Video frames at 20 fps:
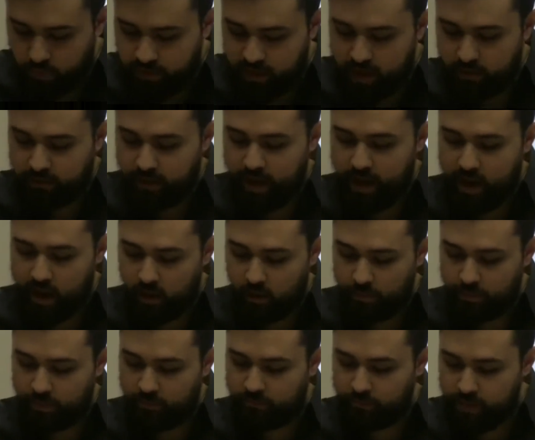without the
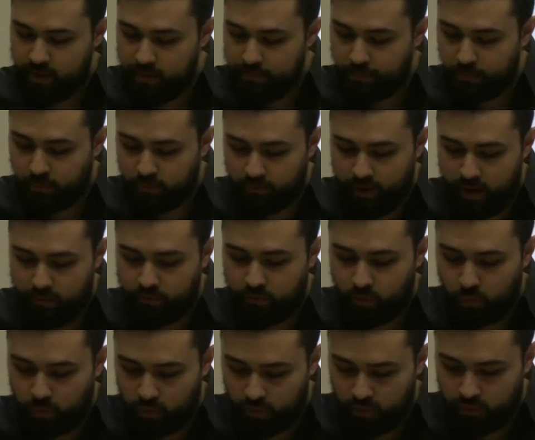help of people around
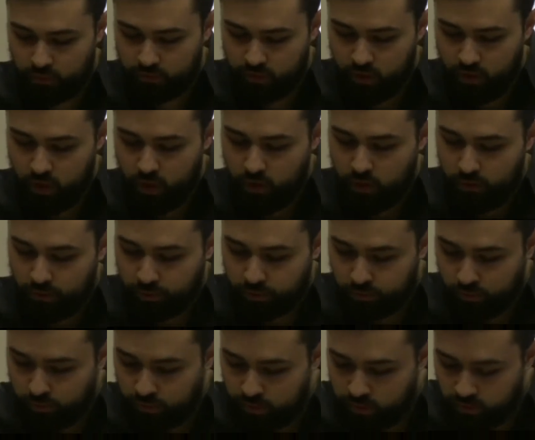the world who,
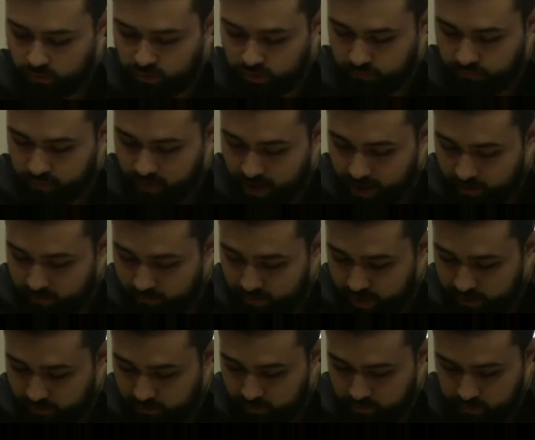through the use of
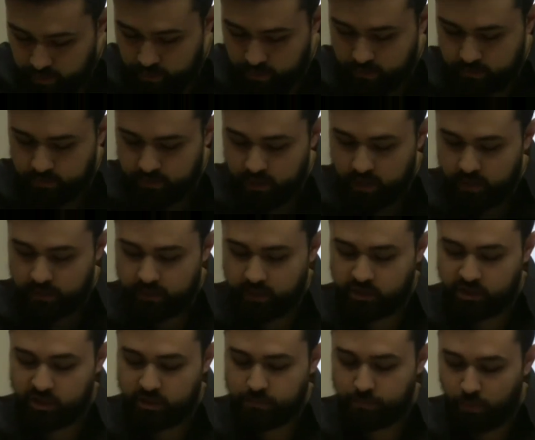nonviolent means,
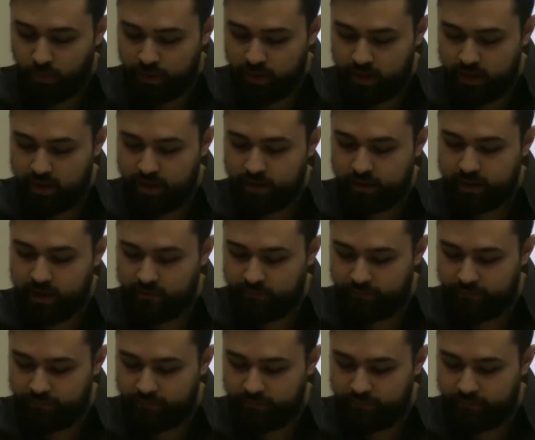such as boycott and